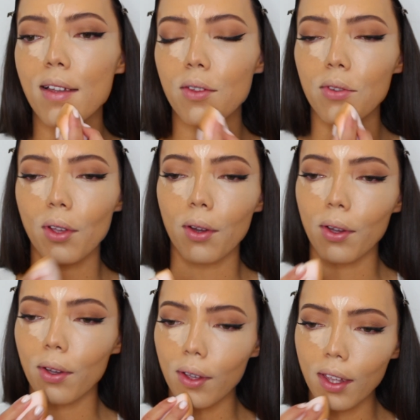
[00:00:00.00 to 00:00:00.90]
So
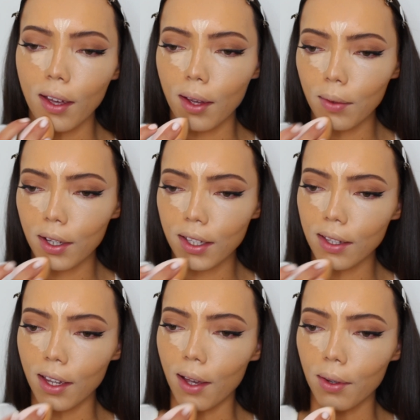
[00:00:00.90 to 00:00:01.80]
yeah, we're going to
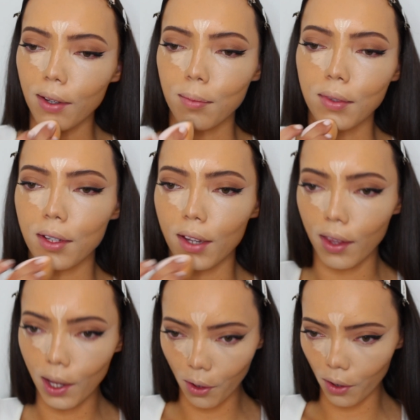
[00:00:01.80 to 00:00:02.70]
see how it comes
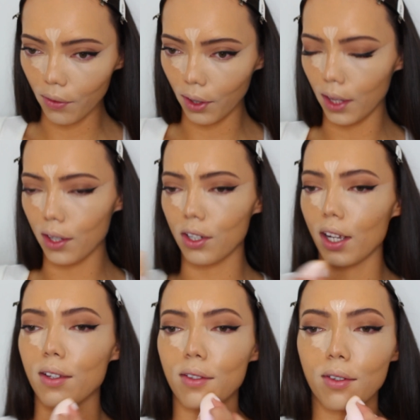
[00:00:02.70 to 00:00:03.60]
together. Hopefully the
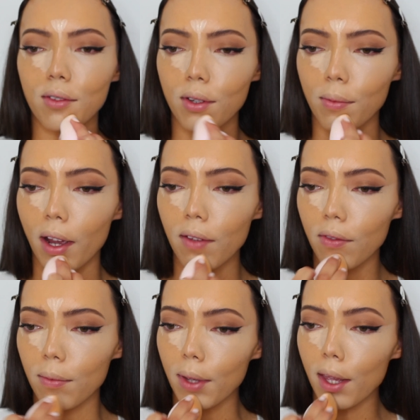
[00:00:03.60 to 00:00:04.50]
shade is not too bright
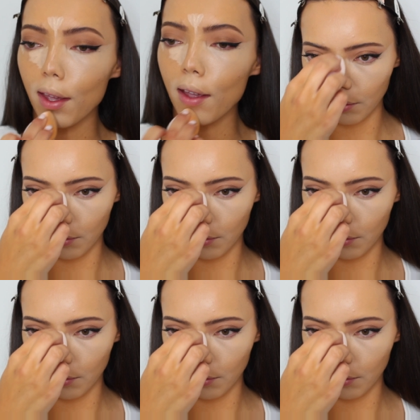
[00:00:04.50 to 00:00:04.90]
for me.